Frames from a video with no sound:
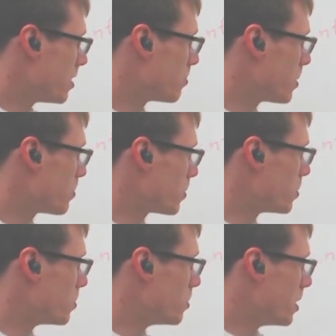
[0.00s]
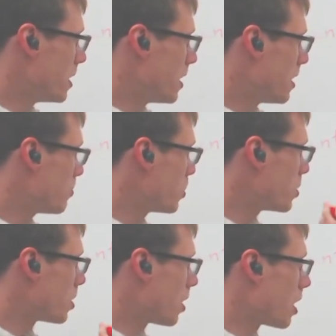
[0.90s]
The people who put
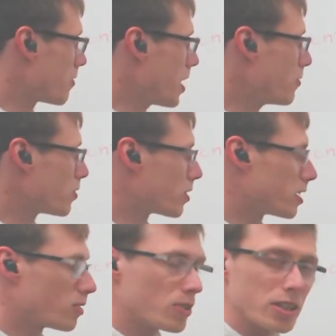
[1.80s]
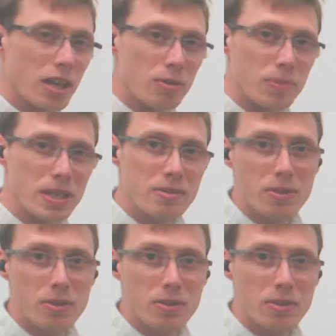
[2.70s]
in a lot of effort and only got a B,